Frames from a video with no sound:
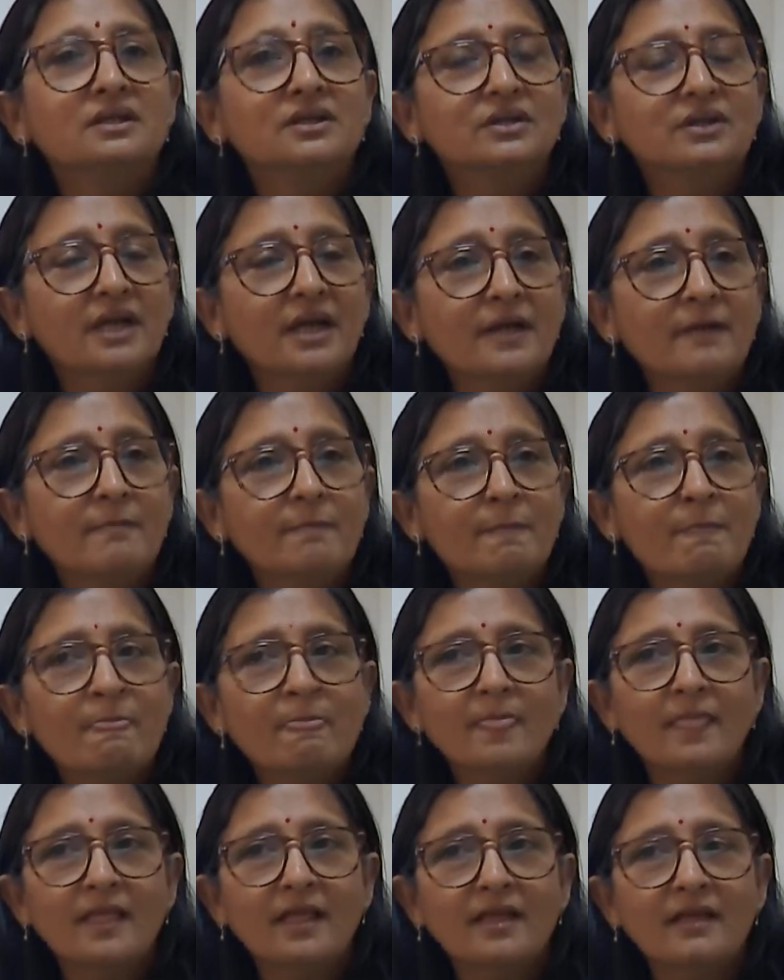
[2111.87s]
Okay,
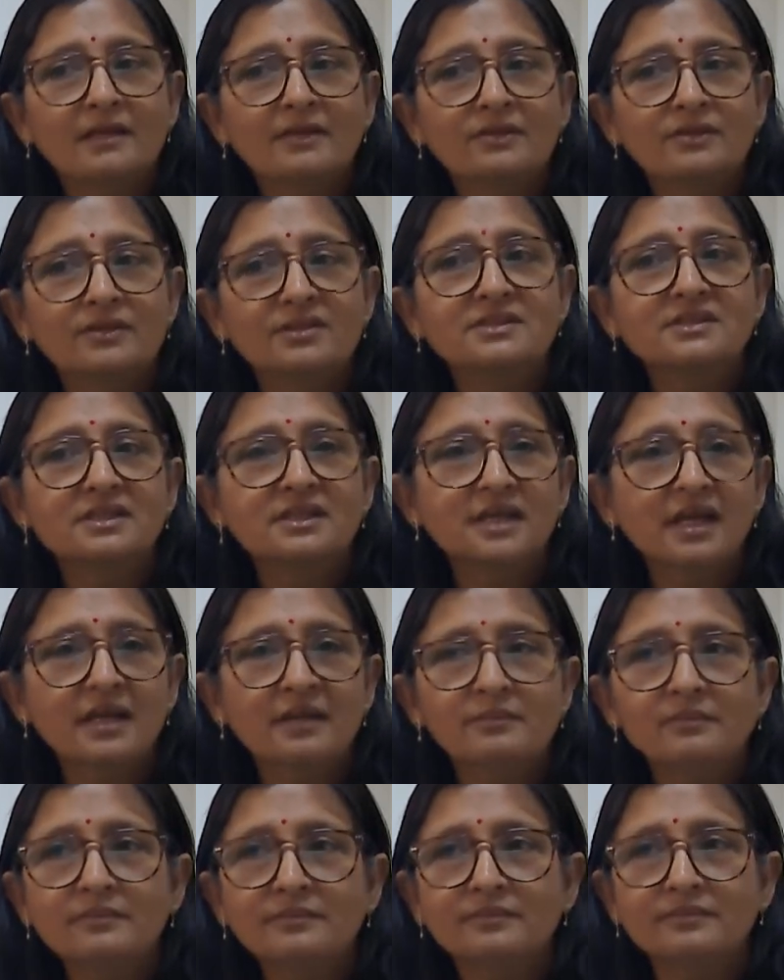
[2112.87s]
is the
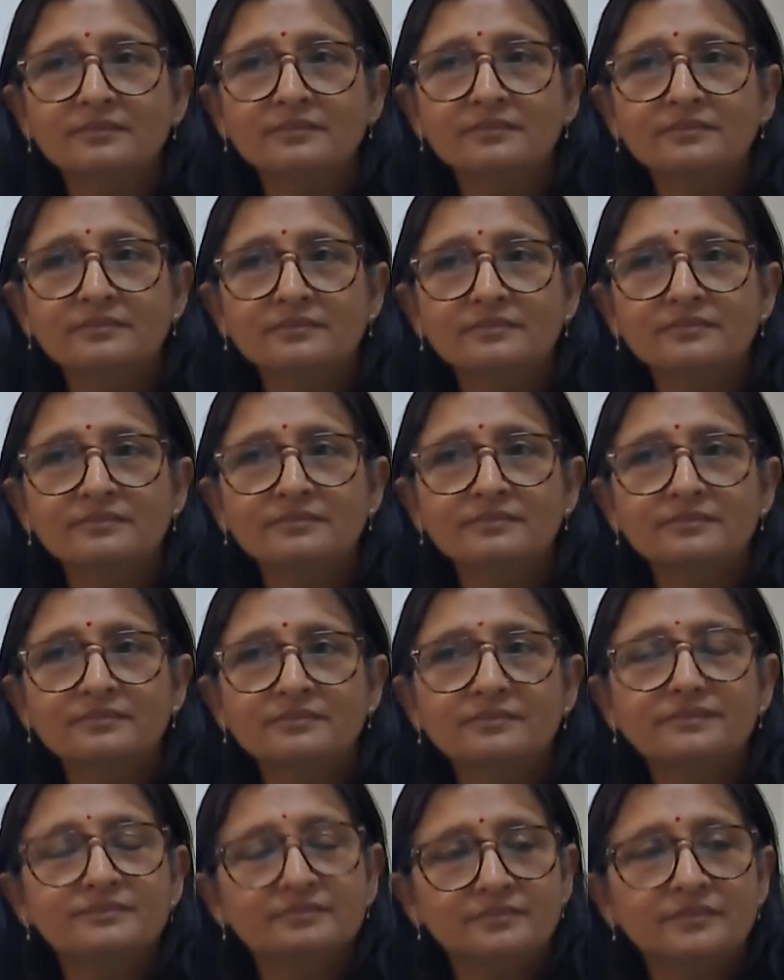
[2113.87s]
time?
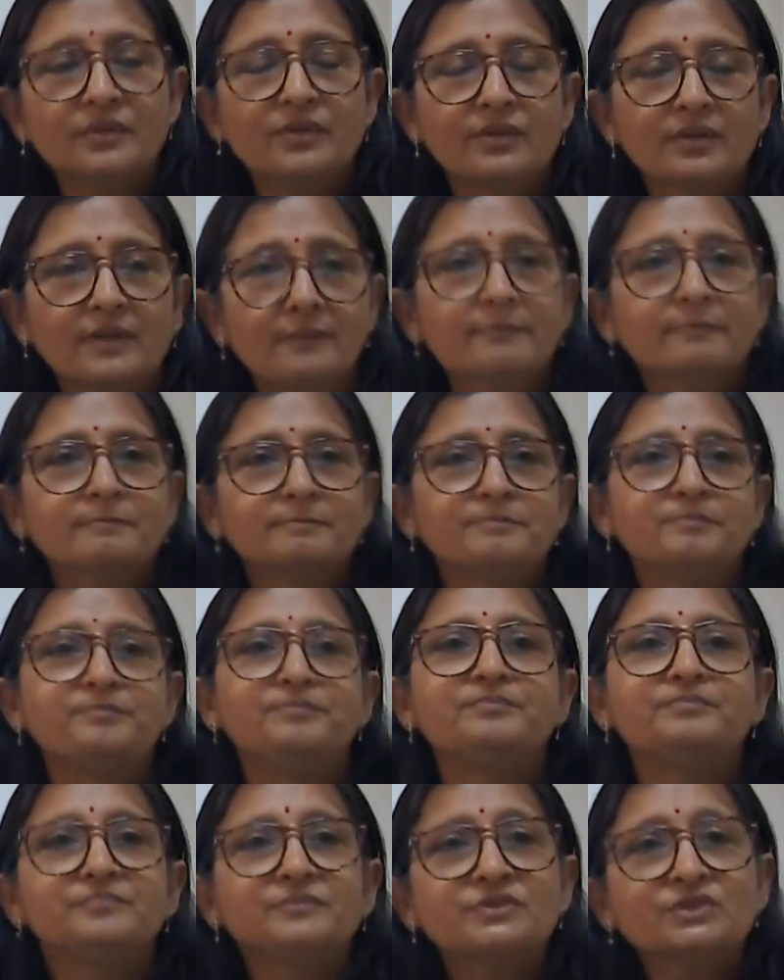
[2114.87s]
Okay.
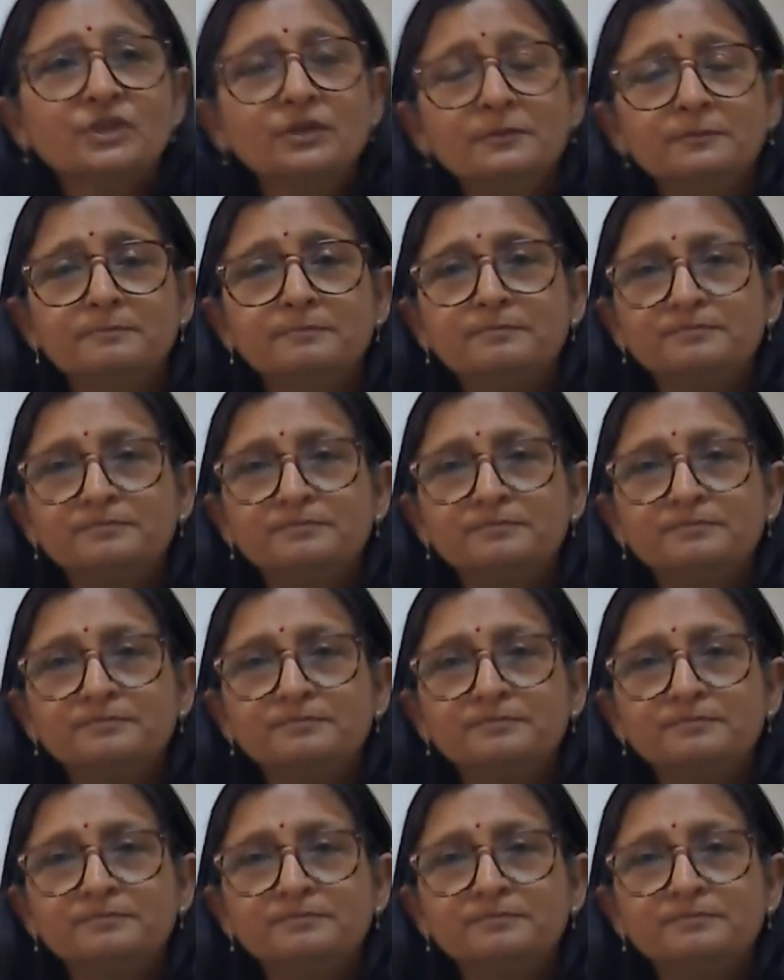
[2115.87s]
So